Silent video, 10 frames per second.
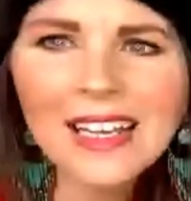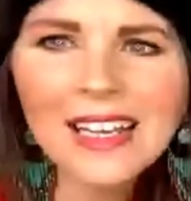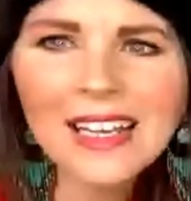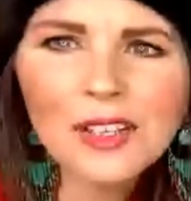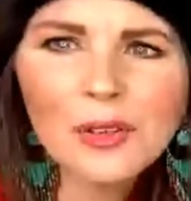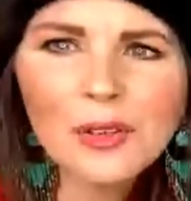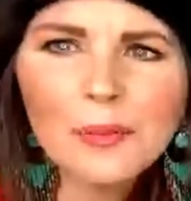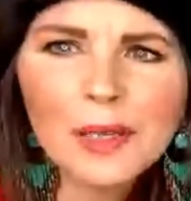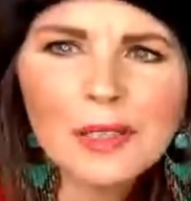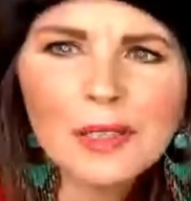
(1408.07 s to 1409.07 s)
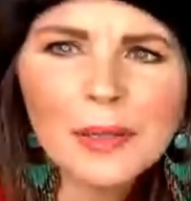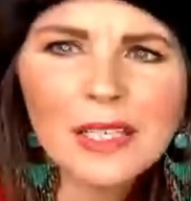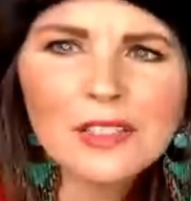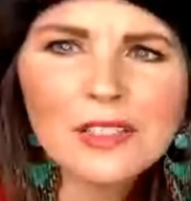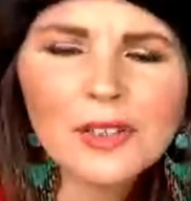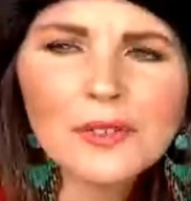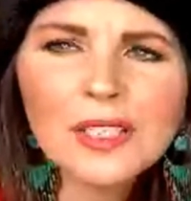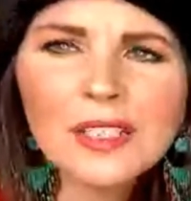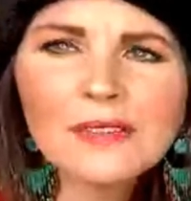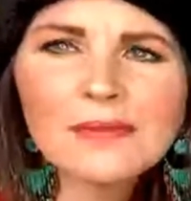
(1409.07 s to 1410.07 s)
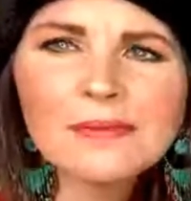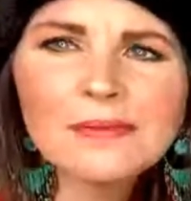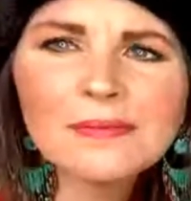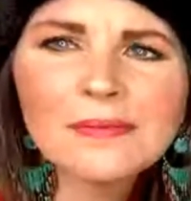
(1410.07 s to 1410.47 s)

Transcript: I can hear you, but the pic is frozen.